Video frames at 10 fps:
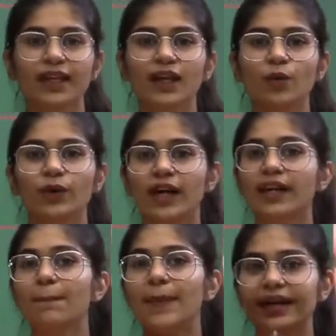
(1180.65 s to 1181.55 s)
We are
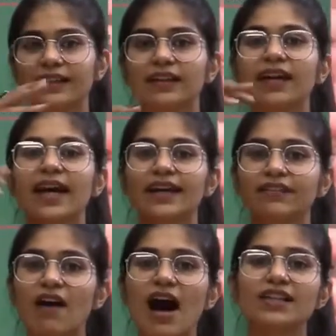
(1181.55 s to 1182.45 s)
a better
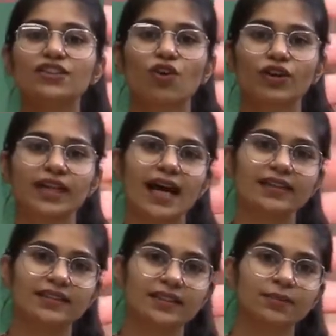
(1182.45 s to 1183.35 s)
advanced
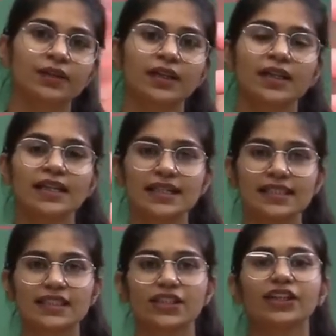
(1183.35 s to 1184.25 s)
organism.
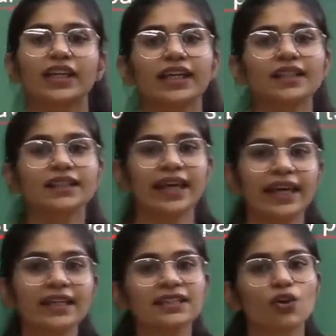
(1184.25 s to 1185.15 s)
Certain
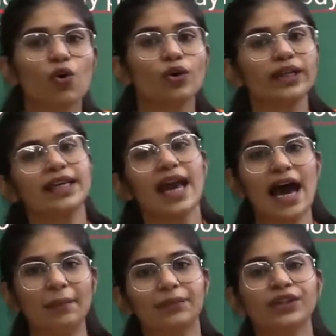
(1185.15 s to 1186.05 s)
things only
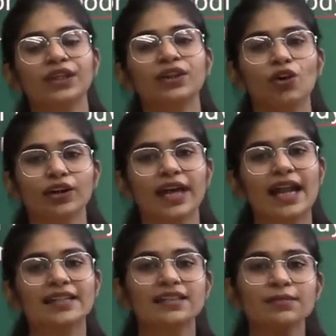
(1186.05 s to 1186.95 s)
happen in
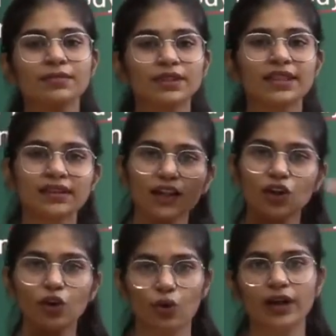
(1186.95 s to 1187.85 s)
organism in the
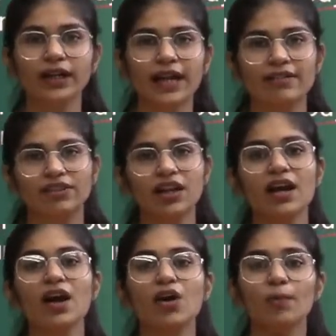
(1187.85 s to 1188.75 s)
lower level
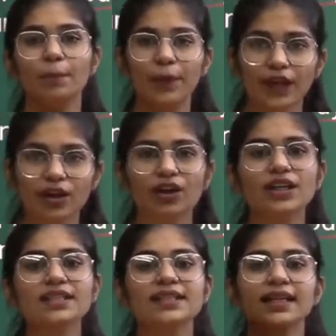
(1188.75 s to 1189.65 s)

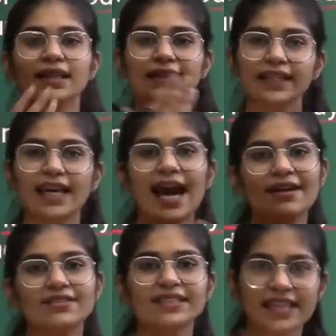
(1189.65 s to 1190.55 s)
because they
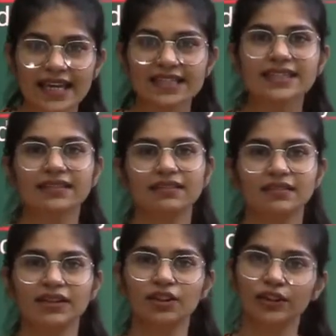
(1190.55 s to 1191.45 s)
have cells
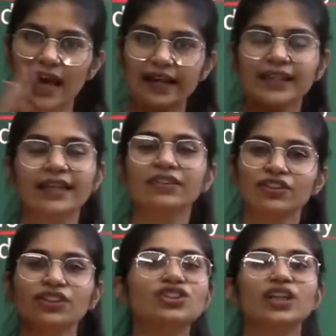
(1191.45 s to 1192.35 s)
that can
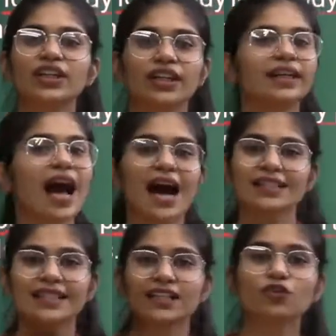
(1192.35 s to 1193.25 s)
regenerate. Our
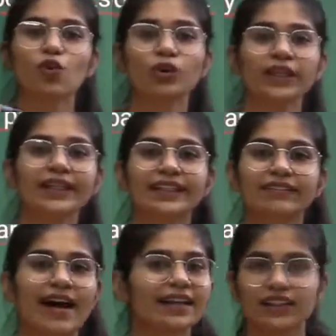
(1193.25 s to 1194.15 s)
cells only
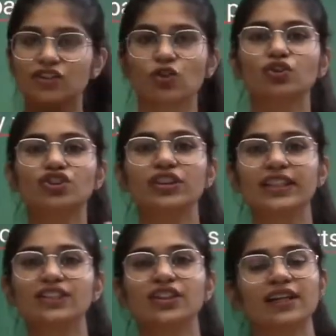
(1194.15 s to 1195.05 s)
divide, there's no
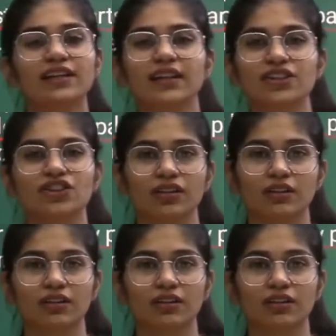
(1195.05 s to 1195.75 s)
regeneration.